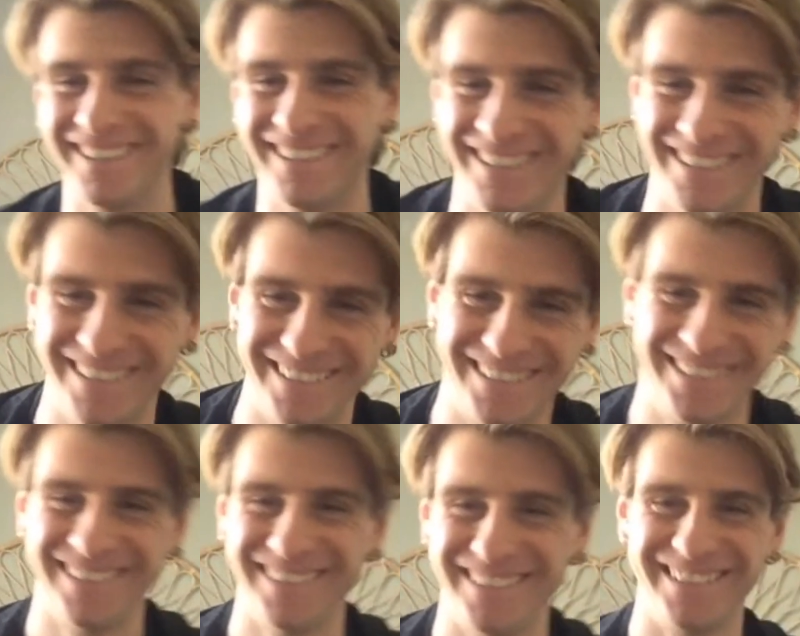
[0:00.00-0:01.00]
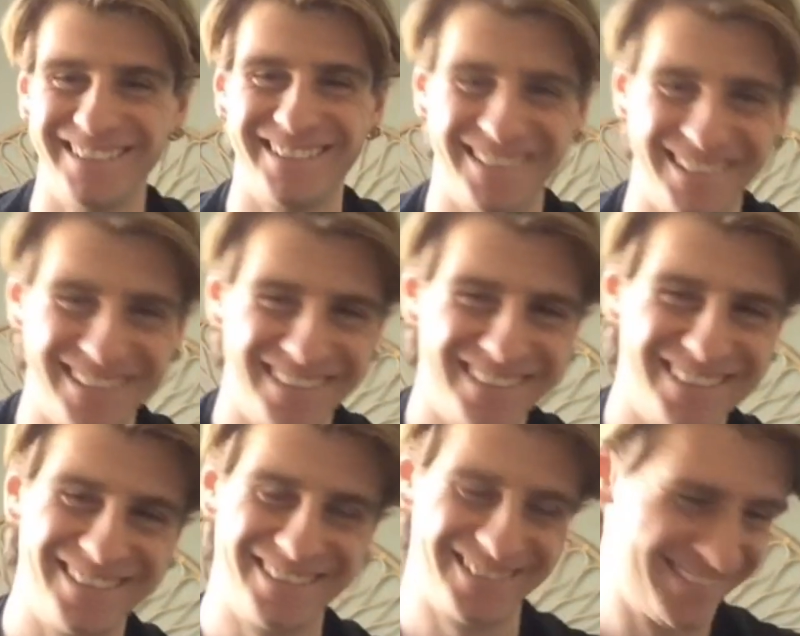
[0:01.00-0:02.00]
Yeah. Because I think
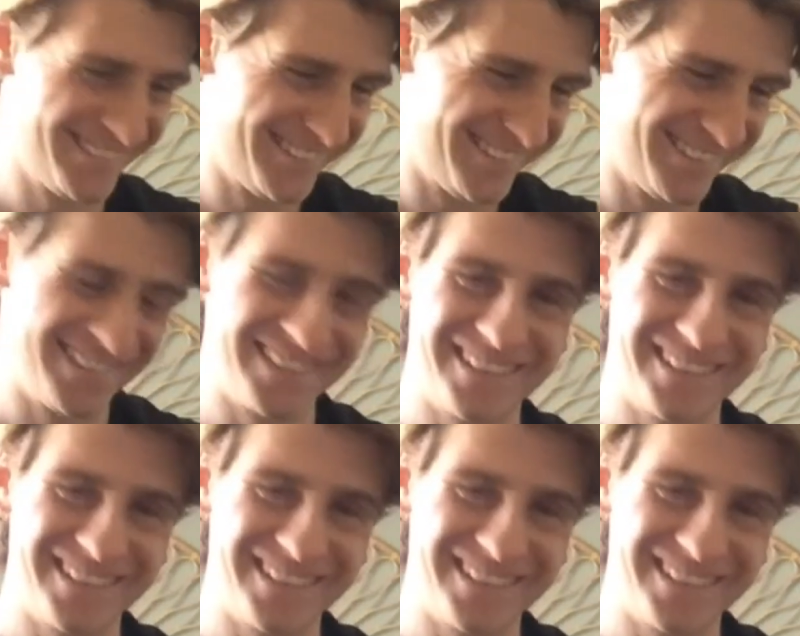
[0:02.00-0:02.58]
Singapore tried